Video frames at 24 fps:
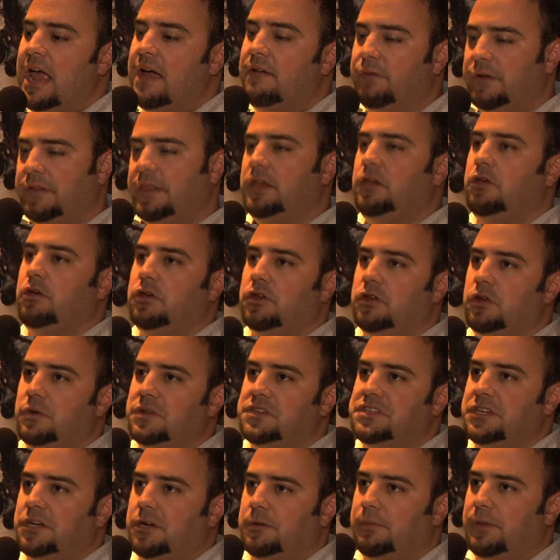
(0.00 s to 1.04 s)
everything you can do
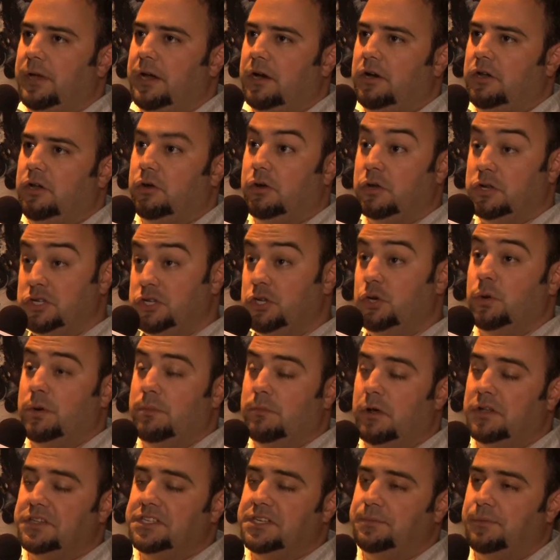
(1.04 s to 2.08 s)
in single player you can do in
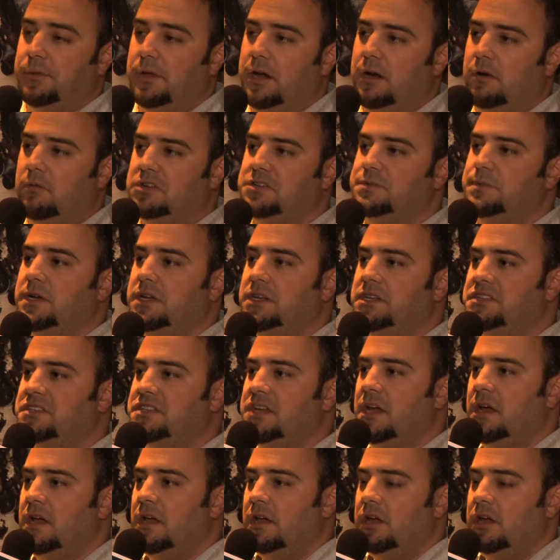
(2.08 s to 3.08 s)
multiplayer, which means